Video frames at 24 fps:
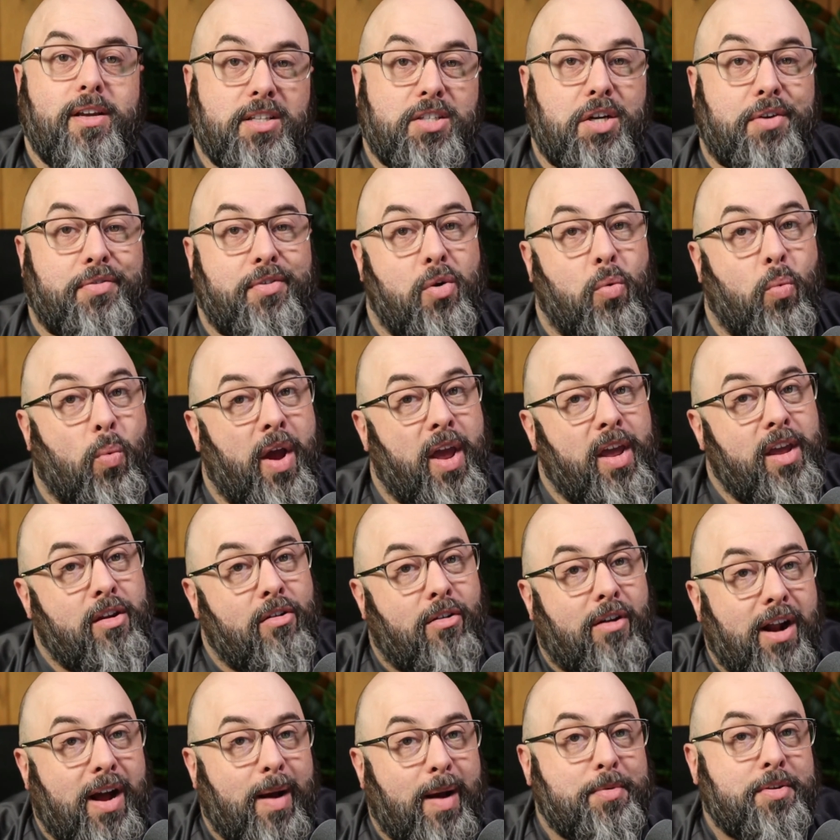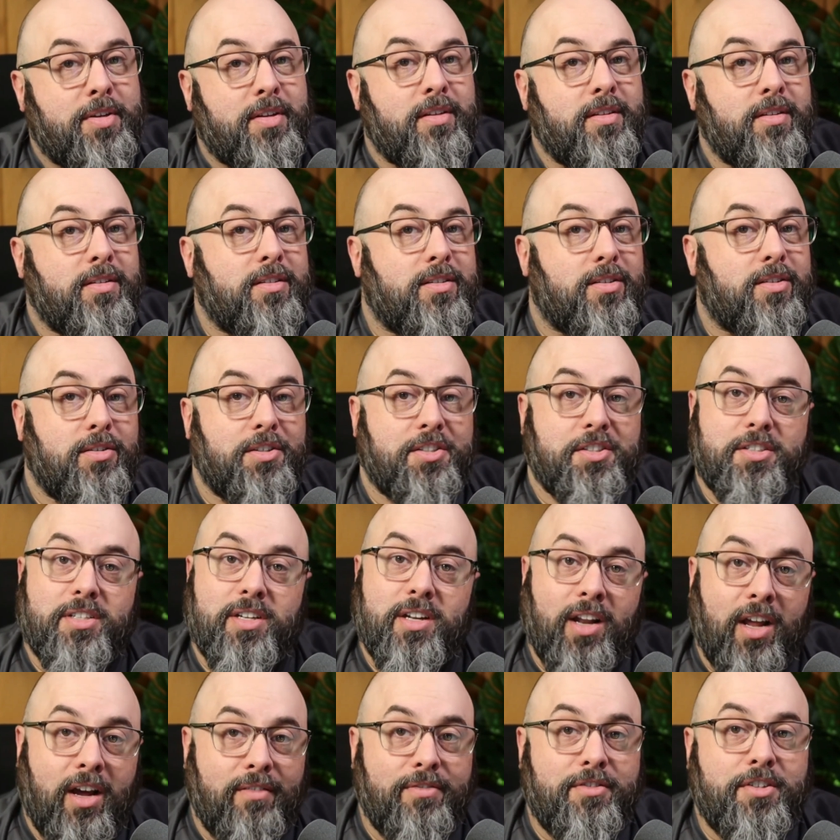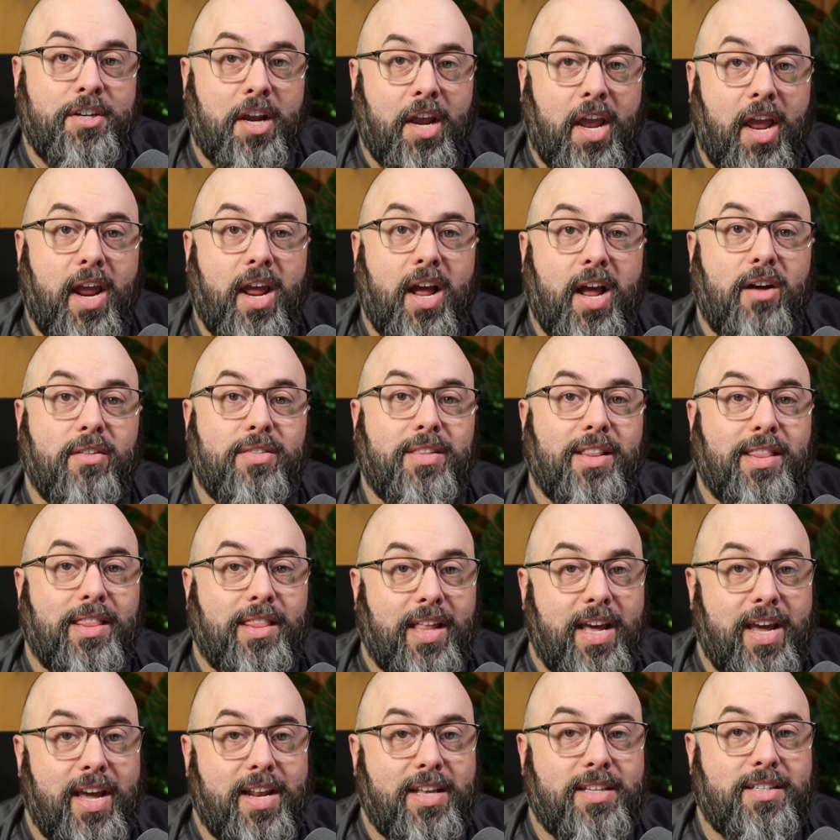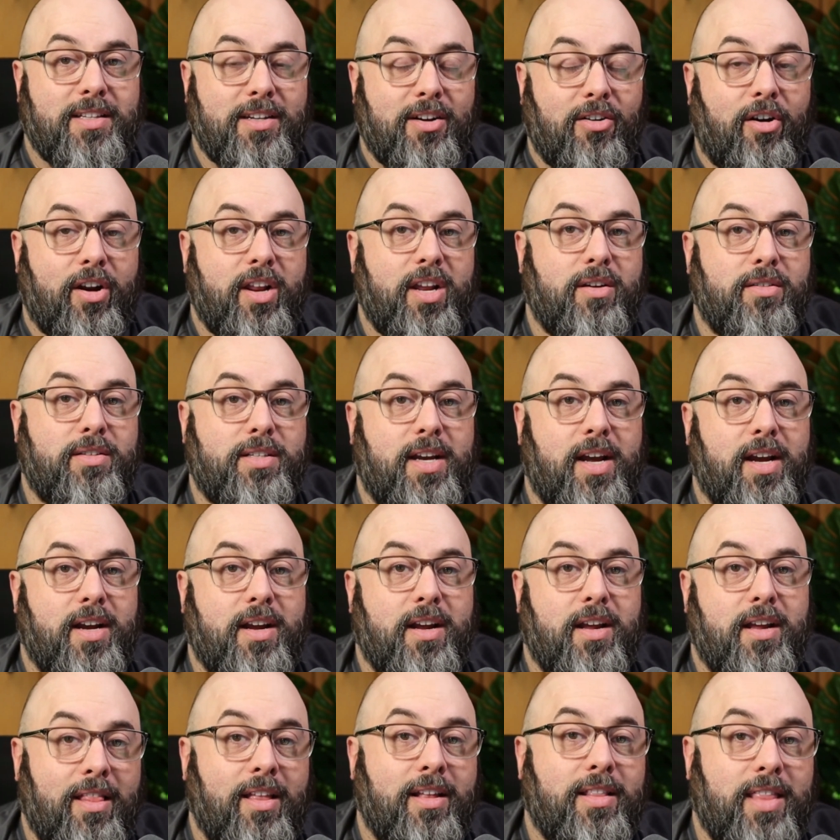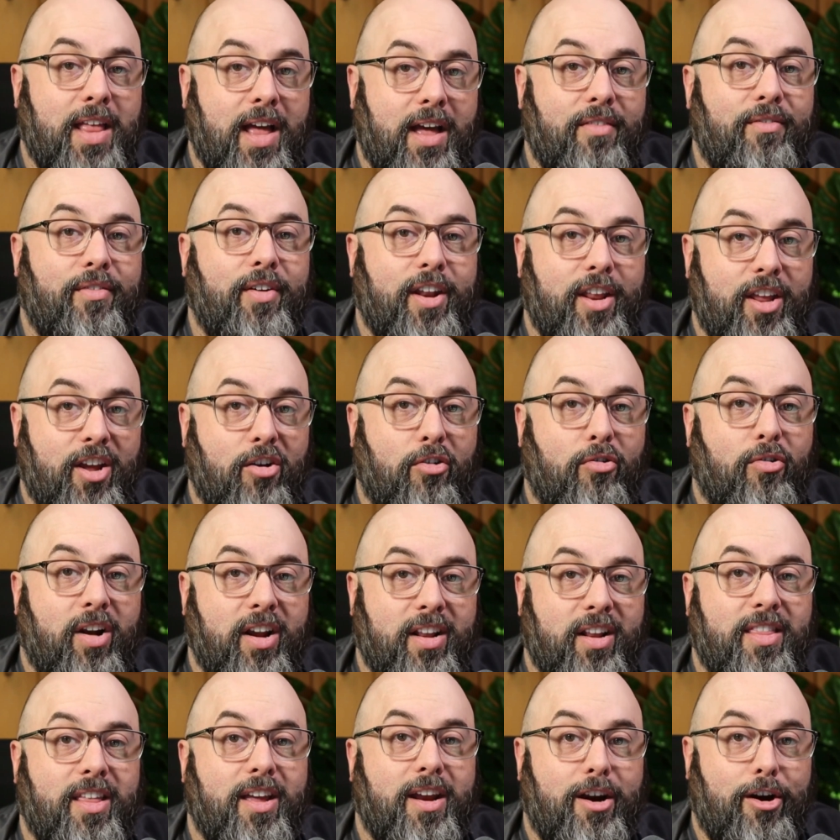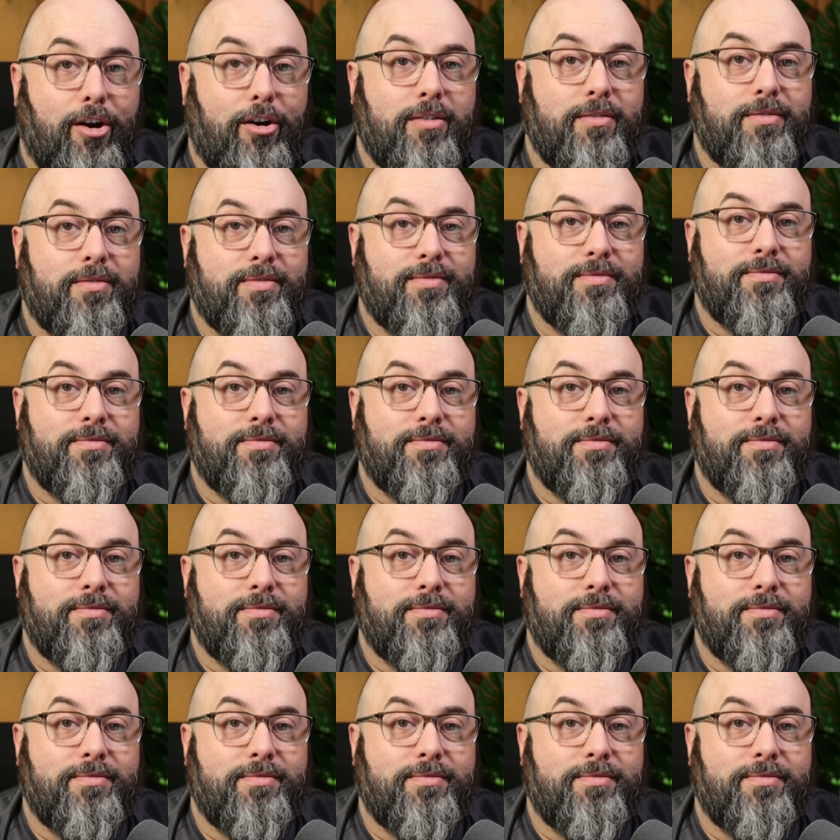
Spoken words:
So if you're weighing your options or just love checking out the latest in audio tech, click that video right there.